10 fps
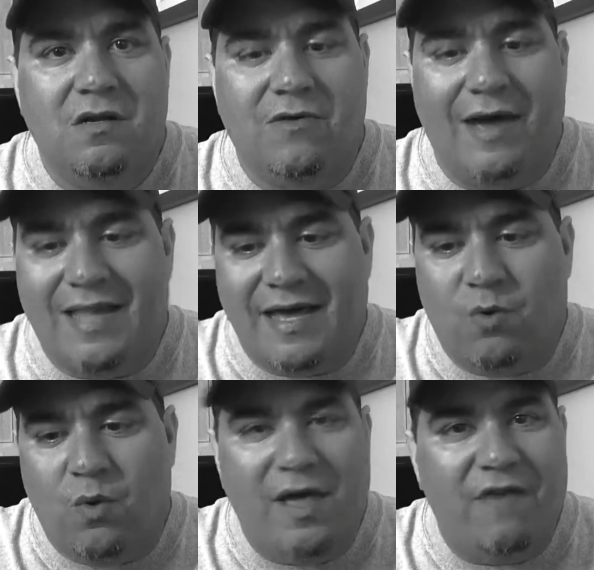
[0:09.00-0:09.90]
right? Like,
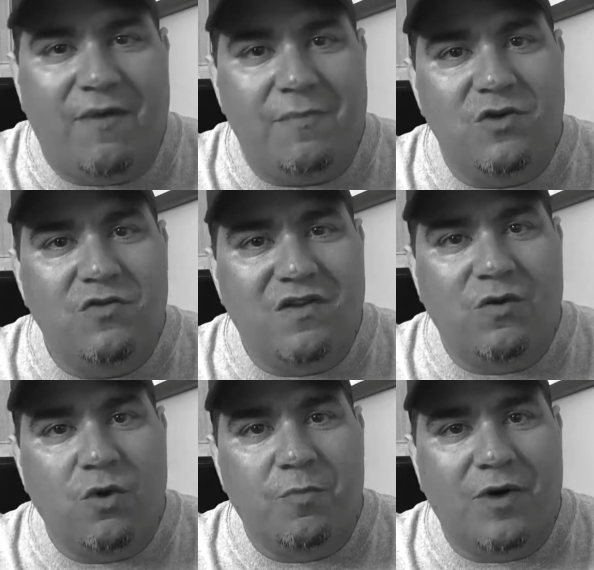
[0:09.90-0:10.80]
if I'm using
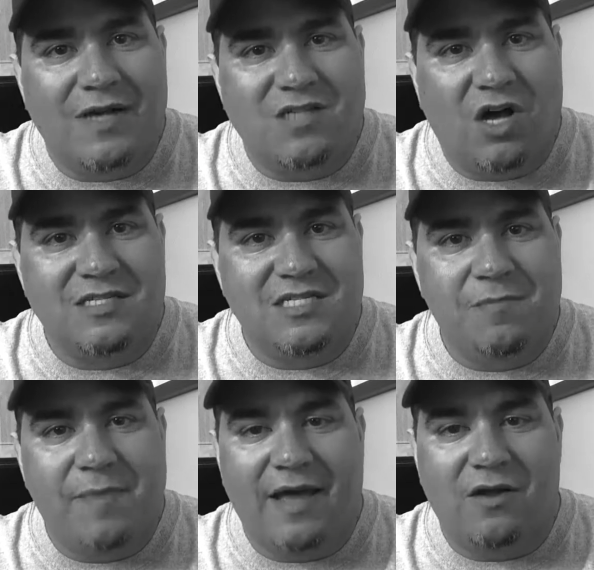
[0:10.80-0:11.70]
WordPress on
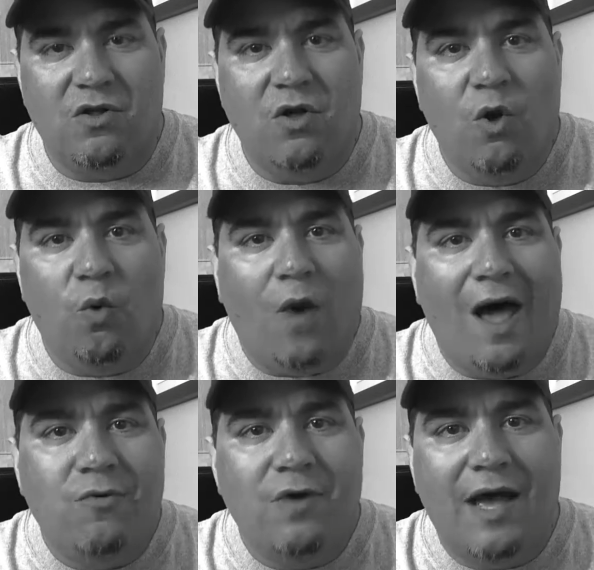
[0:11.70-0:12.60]
cPanel, why
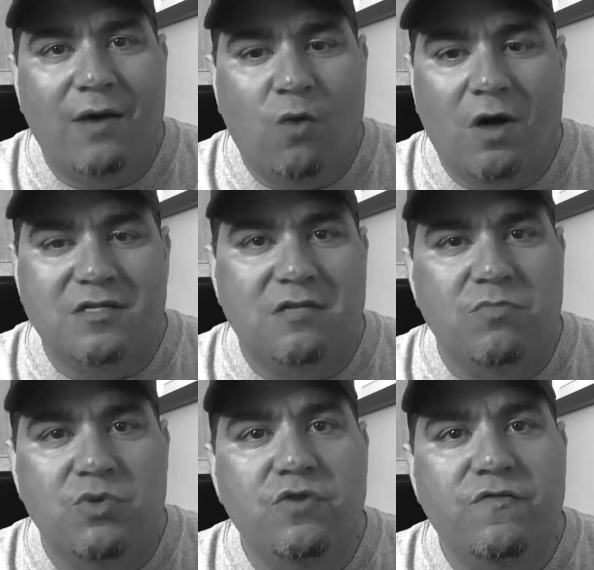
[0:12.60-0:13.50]
would I want to
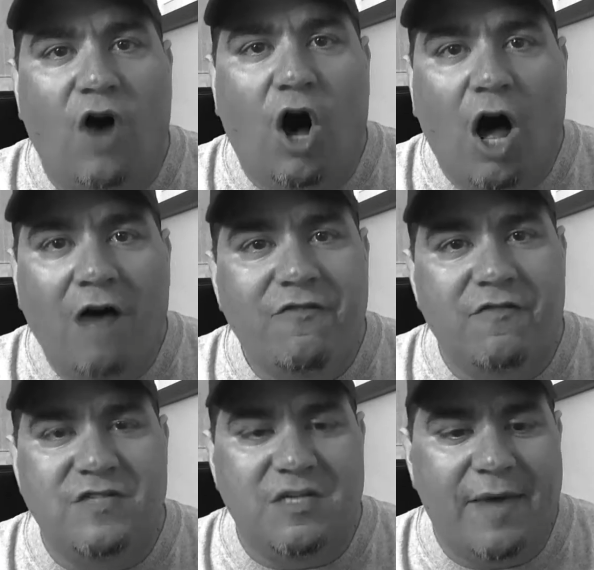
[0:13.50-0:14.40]
move off of
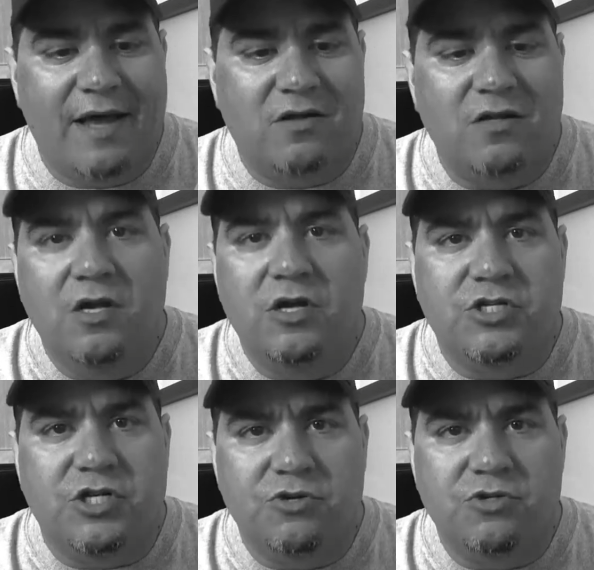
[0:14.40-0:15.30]
cPanel
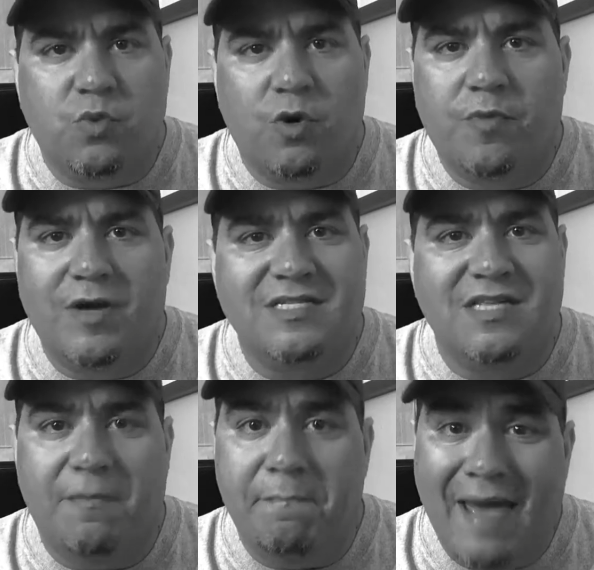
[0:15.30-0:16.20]
to use WordPress in
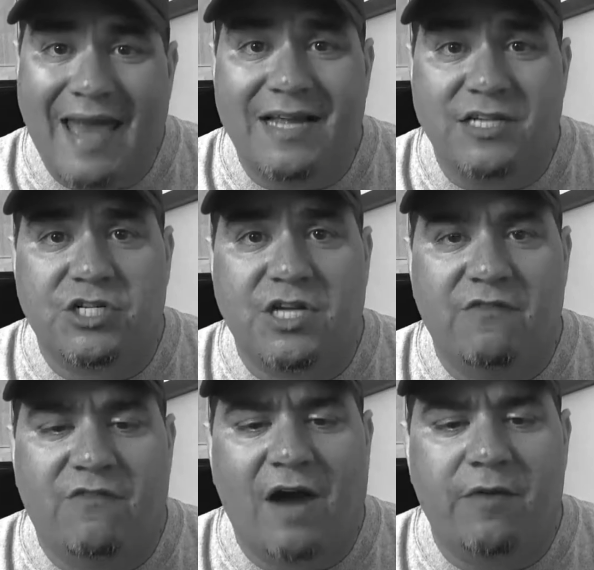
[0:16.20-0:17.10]
the managed
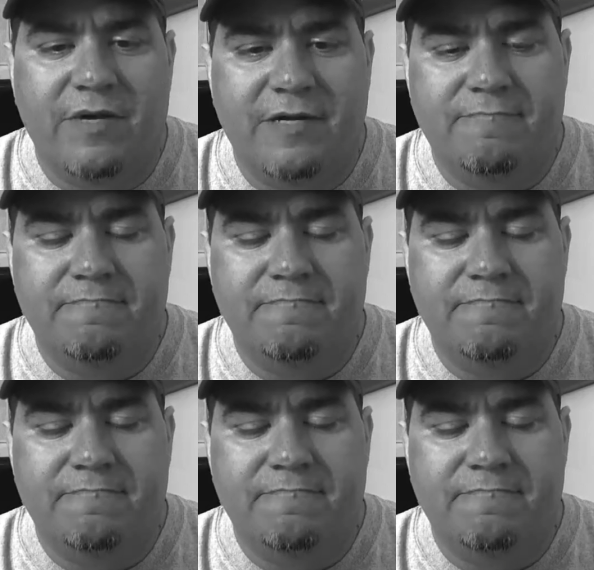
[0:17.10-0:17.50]
environment?